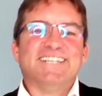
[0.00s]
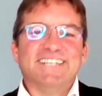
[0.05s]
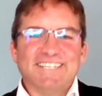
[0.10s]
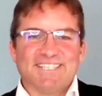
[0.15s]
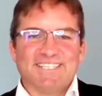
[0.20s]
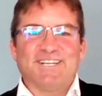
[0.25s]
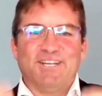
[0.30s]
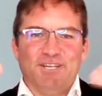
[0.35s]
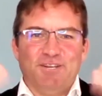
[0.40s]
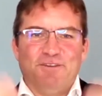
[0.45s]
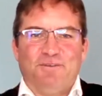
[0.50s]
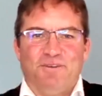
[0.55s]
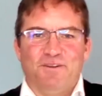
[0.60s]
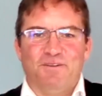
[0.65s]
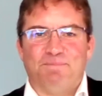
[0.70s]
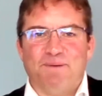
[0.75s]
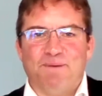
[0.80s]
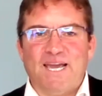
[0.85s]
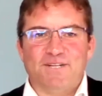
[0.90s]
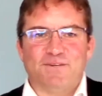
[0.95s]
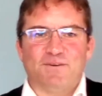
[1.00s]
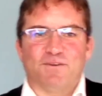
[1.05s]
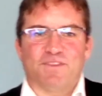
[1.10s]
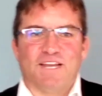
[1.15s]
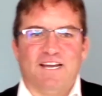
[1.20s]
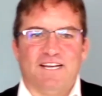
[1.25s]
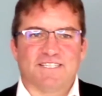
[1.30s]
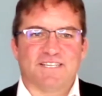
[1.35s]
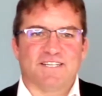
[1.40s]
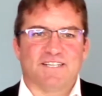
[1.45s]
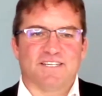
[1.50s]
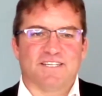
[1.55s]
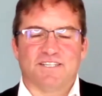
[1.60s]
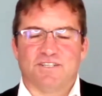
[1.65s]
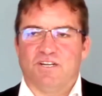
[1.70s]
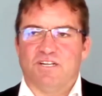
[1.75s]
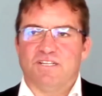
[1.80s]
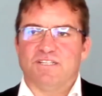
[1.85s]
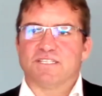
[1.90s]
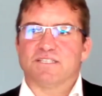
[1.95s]
So you paid your
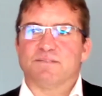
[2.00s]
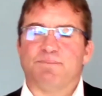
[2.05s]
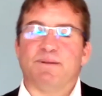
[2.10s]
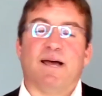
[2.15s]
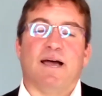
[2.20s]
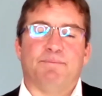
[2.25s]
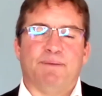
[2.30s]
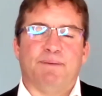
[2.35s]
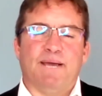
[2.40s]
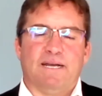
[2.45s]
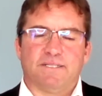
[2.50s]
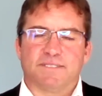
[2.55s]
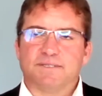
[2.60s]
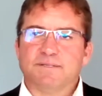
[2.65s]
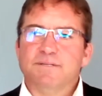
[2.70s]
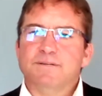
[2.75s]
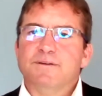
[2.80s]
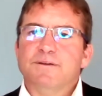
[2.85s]
£1,000 pounds.